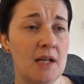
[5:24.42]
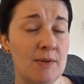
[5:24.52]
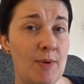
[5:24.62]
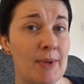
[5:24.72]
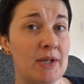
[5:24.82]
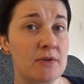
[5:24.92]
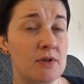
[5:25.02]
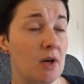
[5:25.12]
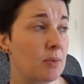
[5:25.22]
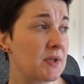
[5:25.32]
It's probably a good
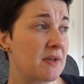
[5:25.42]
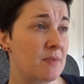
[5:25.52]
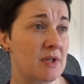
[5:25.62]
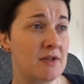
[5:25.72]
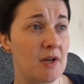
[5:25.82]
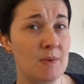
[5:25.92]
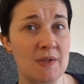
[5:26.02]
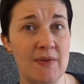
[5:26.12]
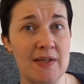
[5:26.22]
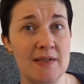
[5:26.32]
job, because then one of
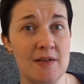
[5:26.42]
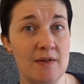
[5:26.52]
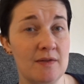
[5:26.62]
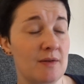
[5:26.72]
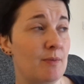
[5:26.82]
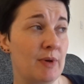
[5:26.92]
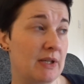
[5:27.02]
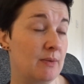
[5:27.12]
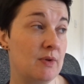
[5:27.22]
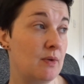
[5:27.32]
Tobin's friends turned up
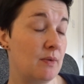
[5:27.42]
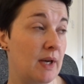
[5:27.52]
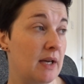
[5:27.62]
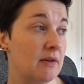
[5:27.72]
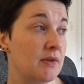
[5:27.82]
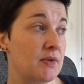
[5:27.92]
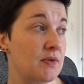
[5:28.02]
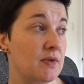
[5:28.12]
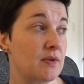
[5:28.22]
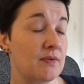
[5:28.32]
and it was all chaos
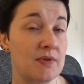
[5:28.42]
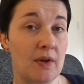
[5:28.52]
and stuff.